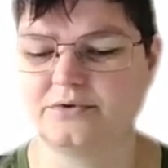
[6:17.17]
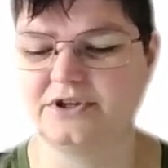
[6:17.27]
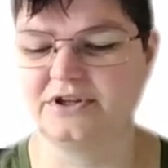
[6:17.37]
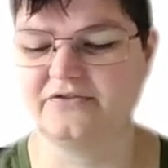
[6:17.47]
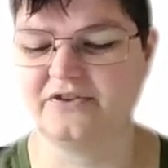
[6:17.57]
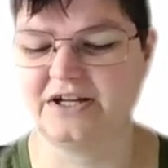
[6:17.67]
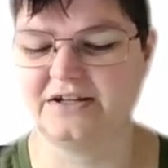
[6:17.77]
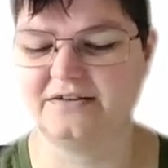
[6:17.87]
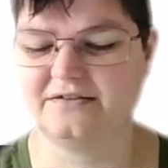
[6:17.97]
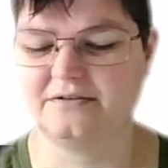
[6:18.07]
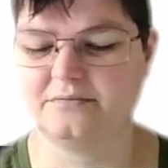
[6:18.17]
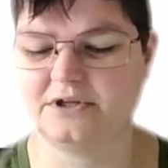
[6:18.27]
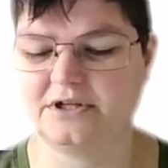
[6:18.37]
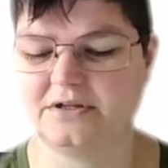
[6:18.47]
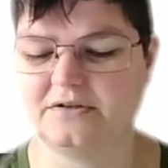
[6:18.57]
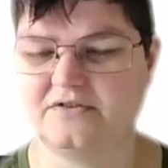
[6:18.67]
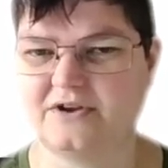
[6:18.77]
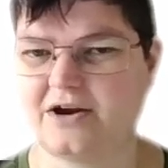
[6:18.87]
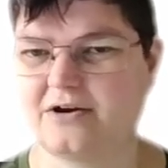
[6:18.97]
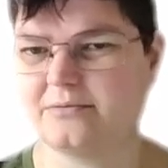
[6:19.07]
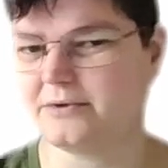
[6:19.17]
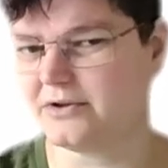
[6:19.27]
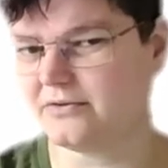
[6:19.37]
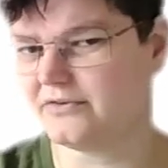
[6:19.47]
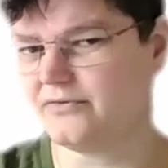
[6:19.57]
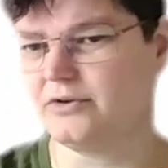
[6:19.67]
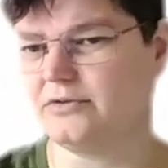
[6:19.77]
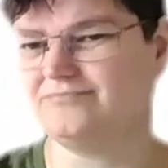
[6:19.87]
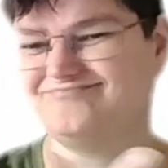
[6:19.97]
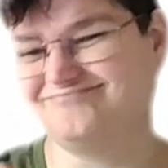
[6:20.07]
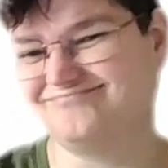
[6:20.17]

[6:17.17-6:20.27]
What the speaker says: really find it to be terribly useful.